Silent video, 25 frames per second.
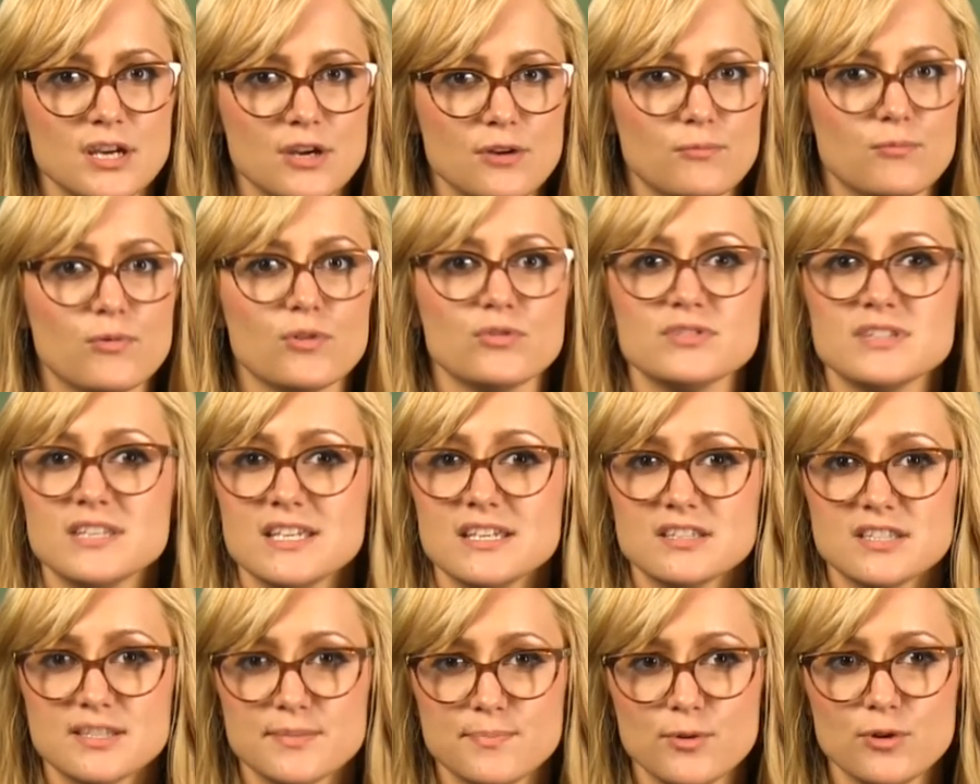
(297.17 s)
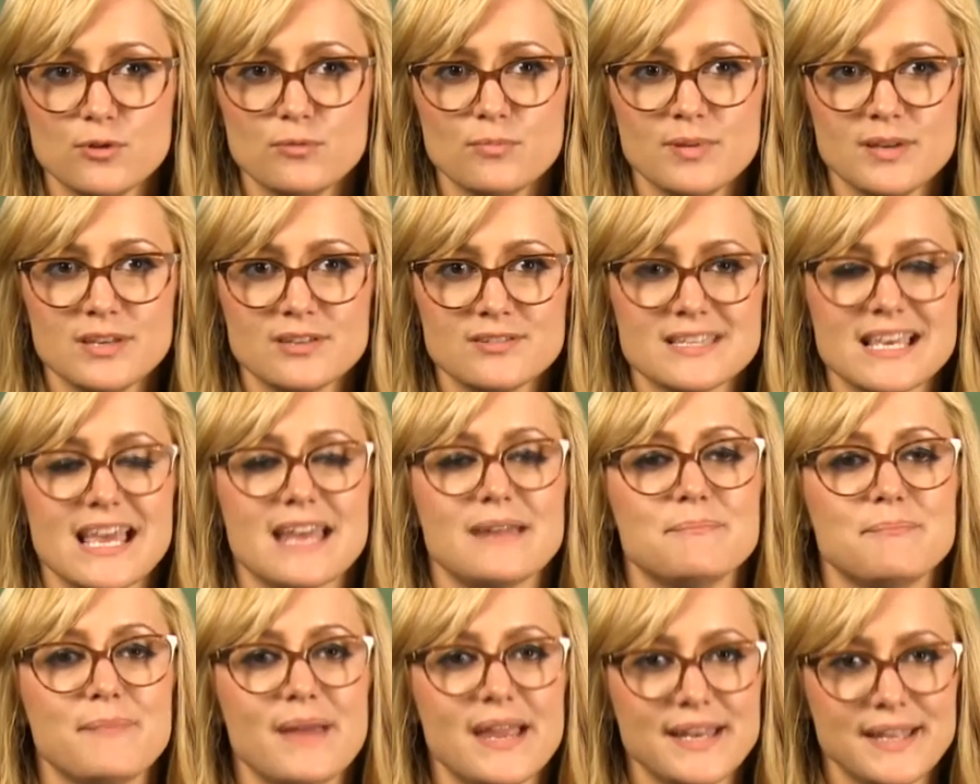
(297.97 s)
roseate spoonbills,
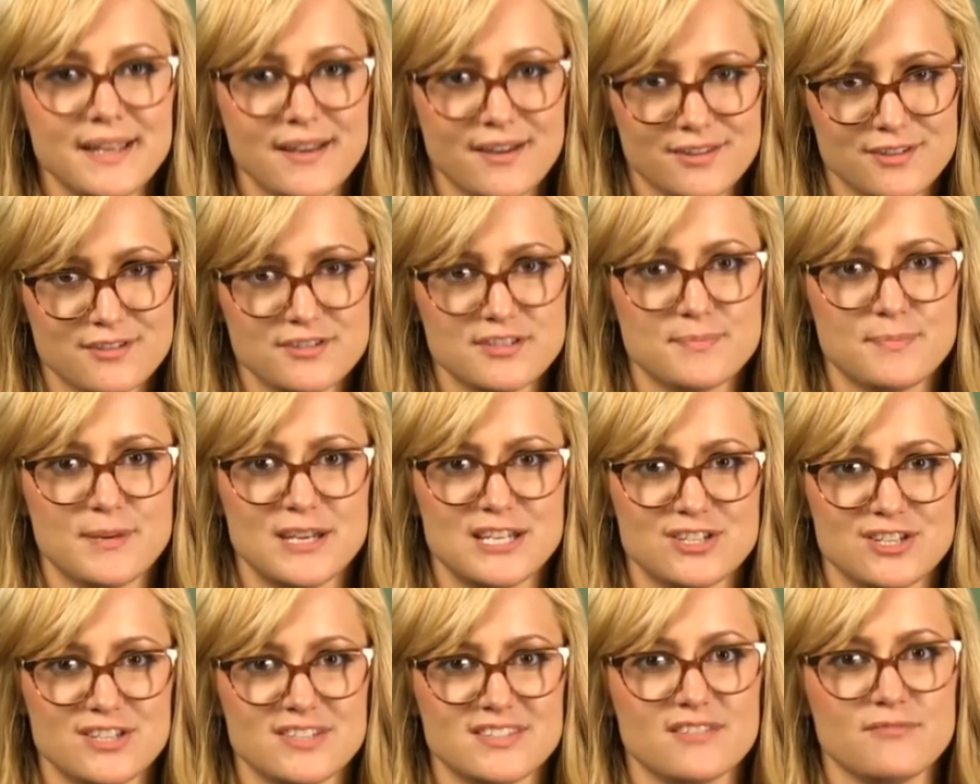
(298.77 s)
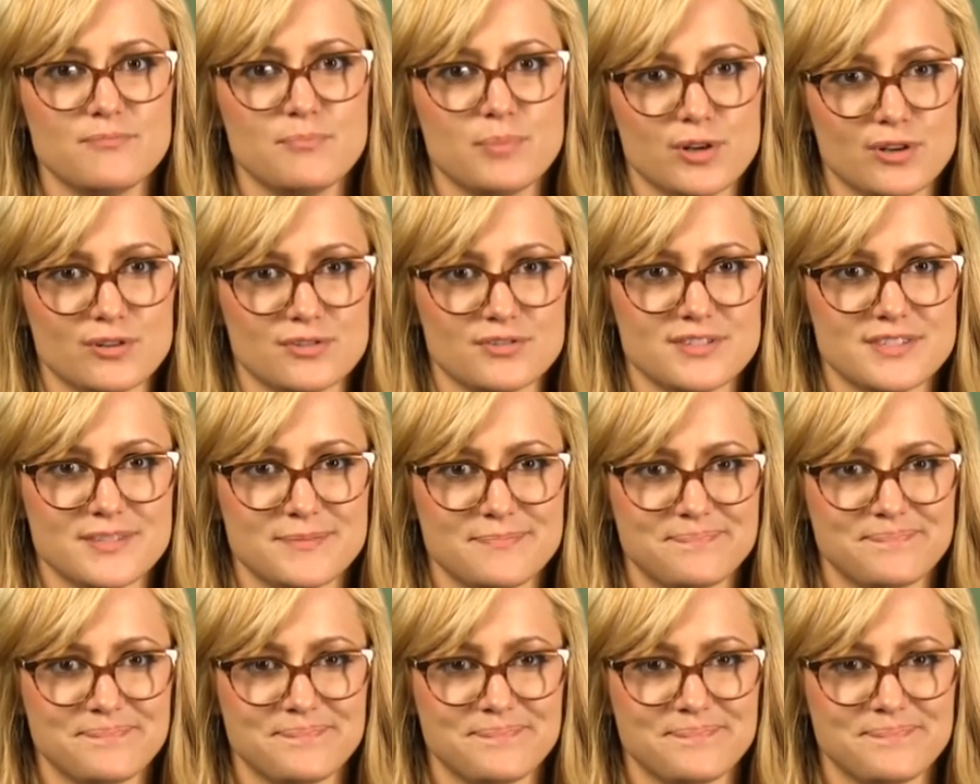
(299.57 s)
and many other species of birds.